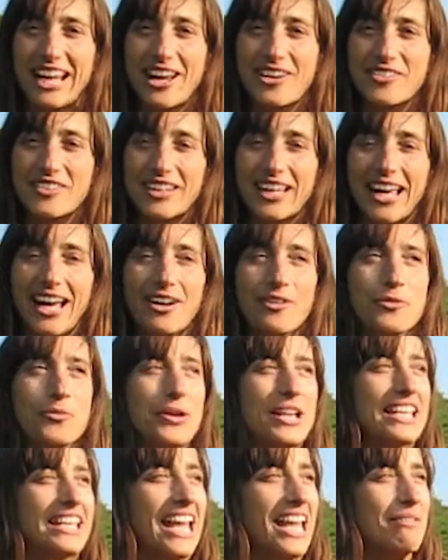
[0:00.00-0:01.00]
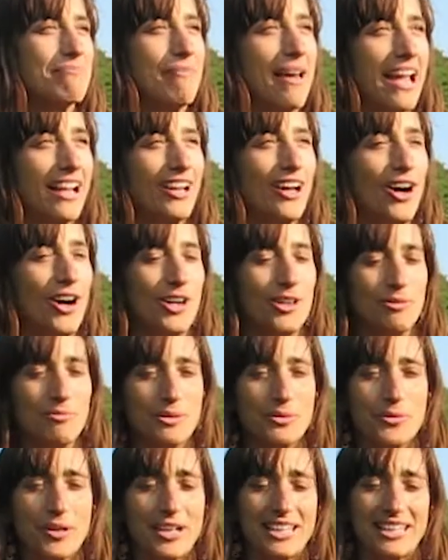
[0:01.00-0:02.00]
area, we came back
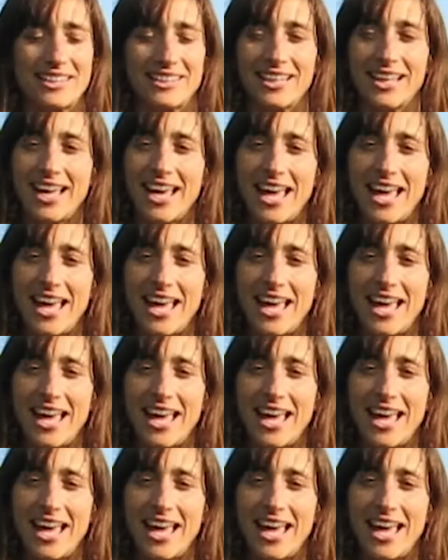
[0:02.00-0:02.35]
home with